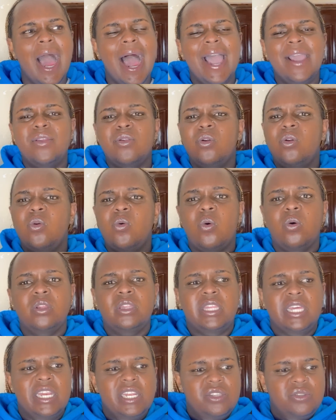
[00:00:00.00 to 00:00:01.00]
I don't know
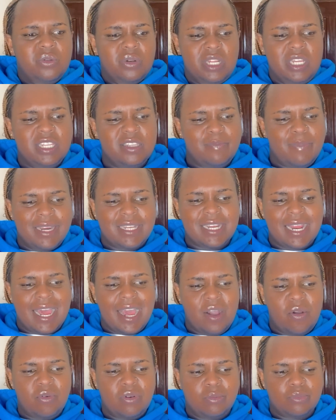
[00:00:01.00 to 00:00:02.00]
what the reason is, but
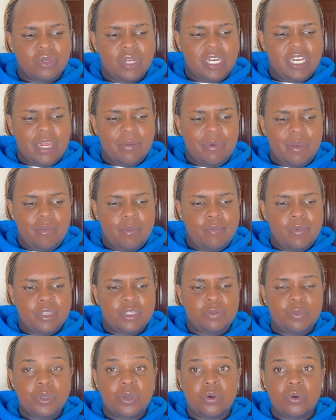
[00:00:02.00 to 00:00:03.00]
kuna mtu aliniambia maybe
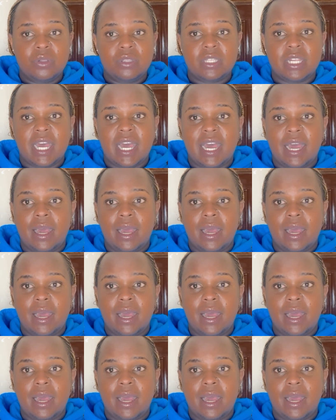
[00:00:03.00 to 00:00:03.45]
it's because